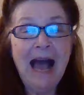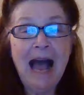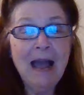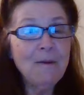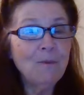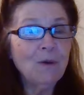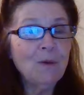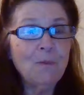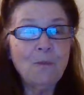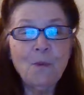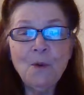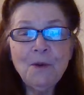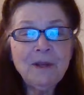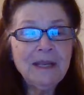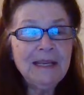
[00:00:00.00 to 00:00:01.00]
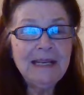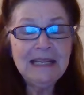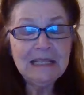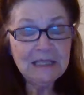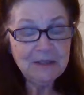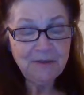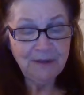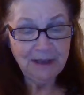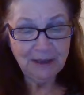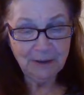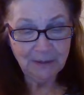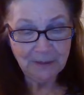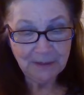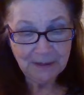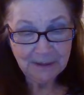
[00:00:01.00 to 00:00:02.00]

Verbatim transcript: I will work in his field.